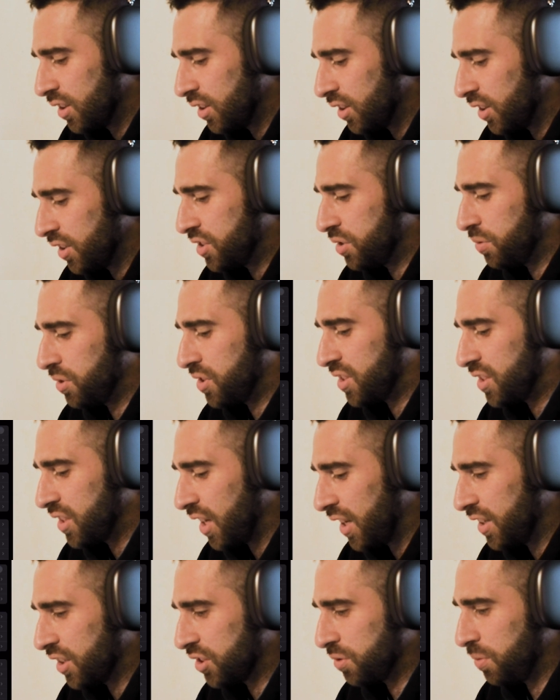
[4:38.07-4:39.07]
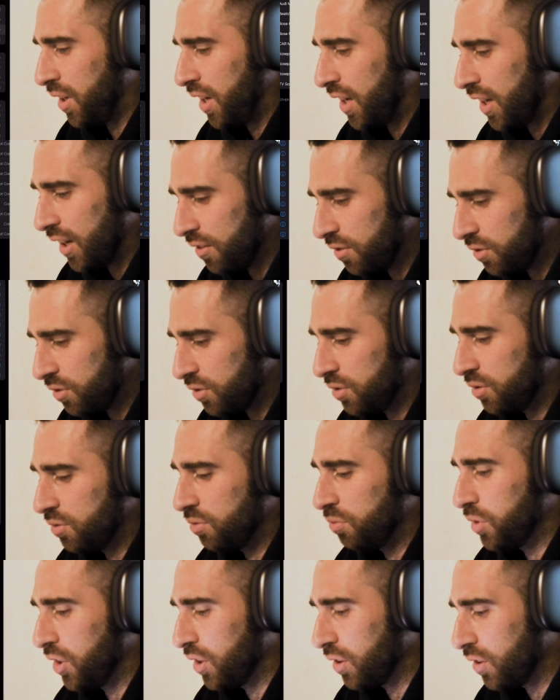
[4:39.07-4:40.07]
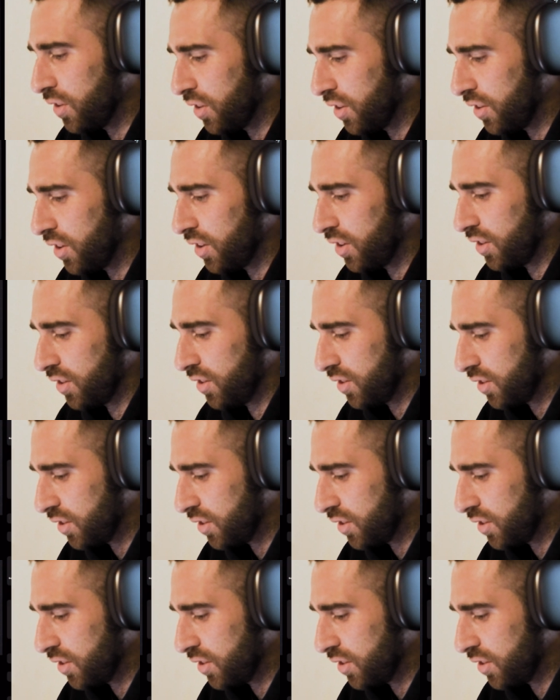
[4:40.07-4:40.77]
Let's see what settings we have when we go to